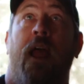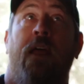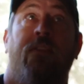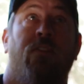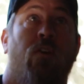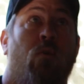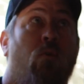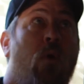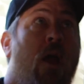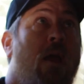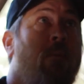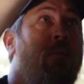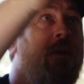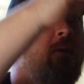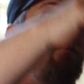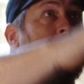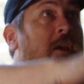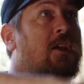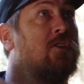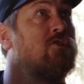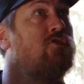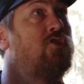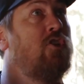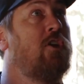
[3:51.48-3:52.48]
and the webbing
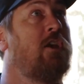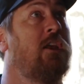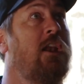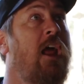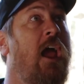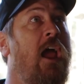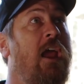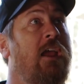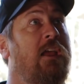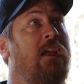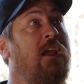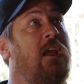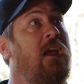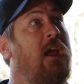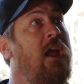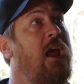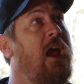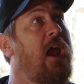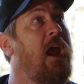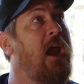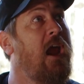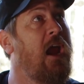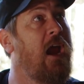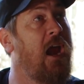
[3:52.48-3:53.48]
means you can hang
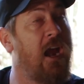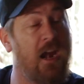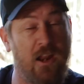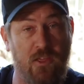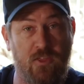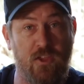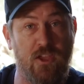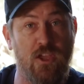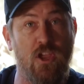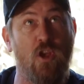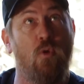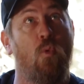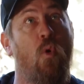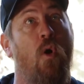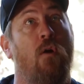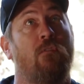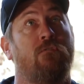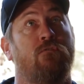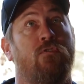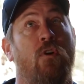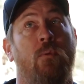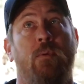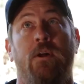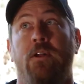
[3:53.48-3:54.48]
anything you
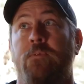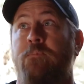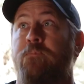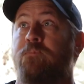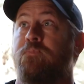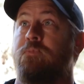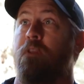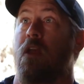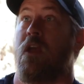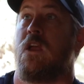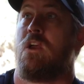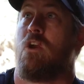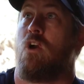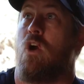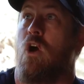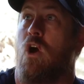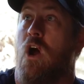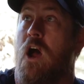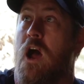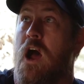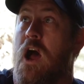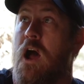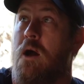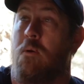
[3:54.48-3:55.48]
want from it.
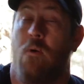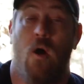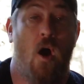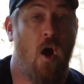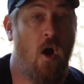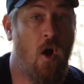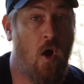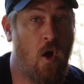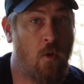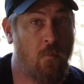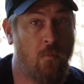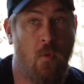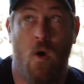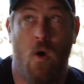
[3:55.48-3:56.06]
On